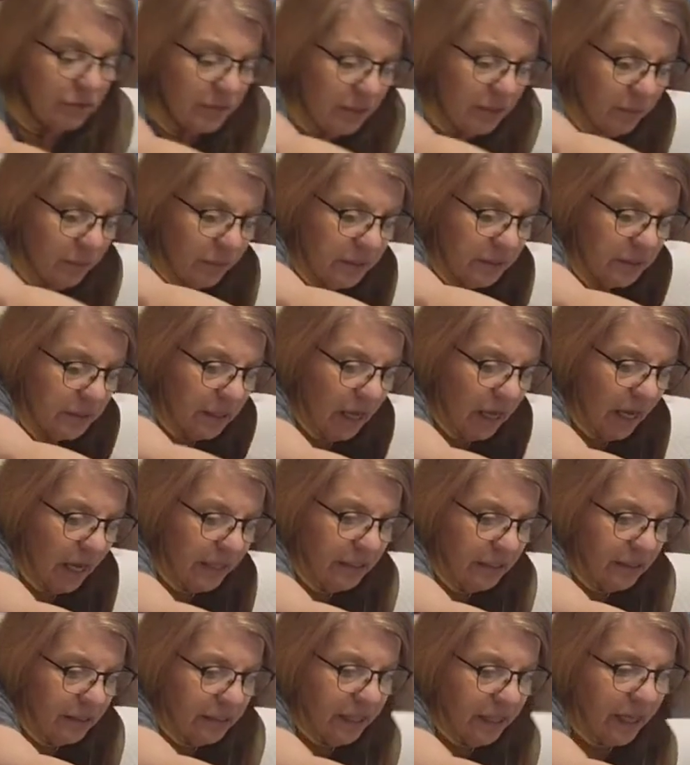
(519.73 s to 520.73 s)
reason, I
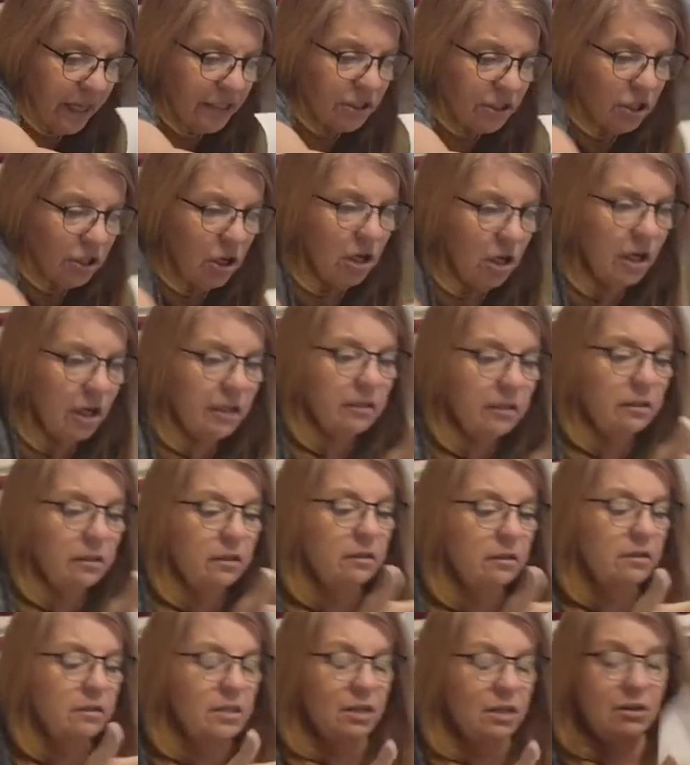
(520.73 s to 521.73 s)
didn't catch on
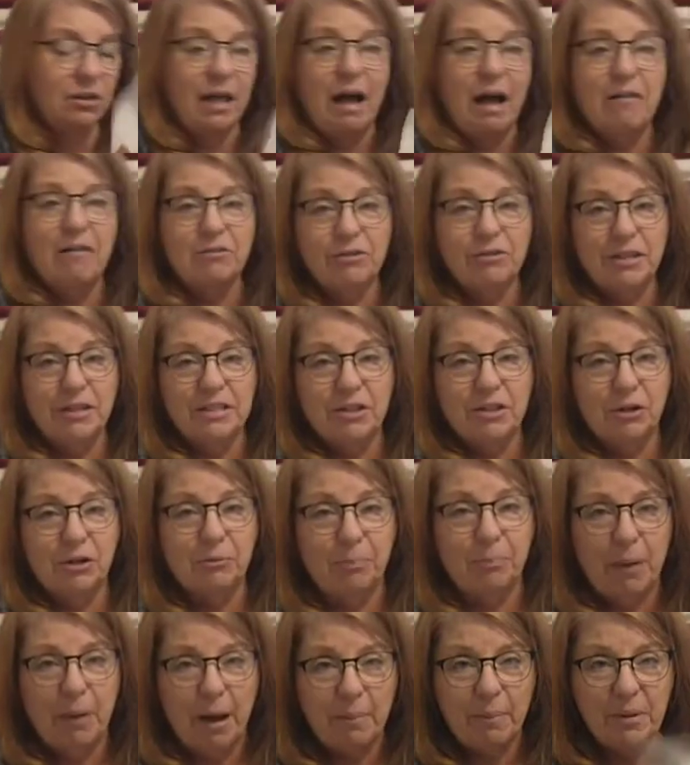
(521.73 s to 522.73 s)
until after I started
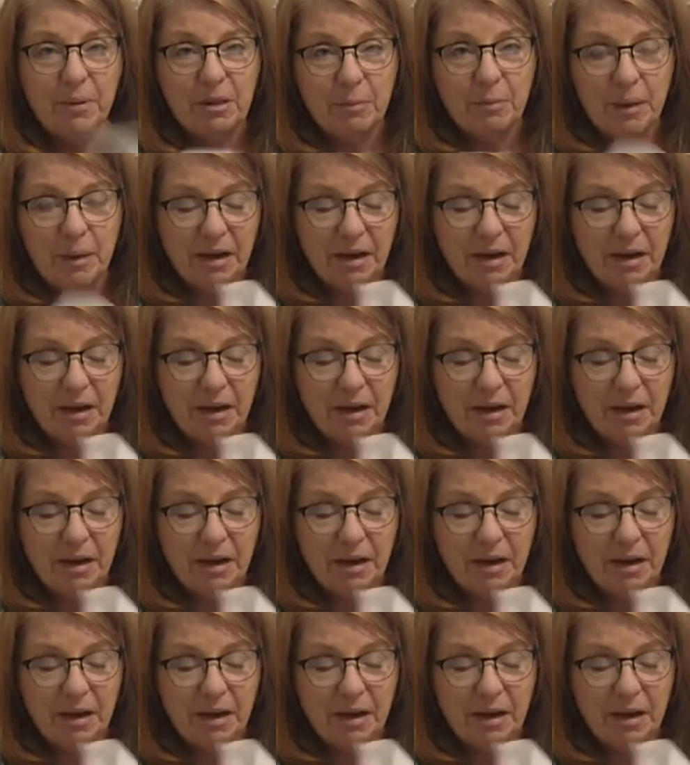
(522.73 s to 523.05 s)
popping them out of the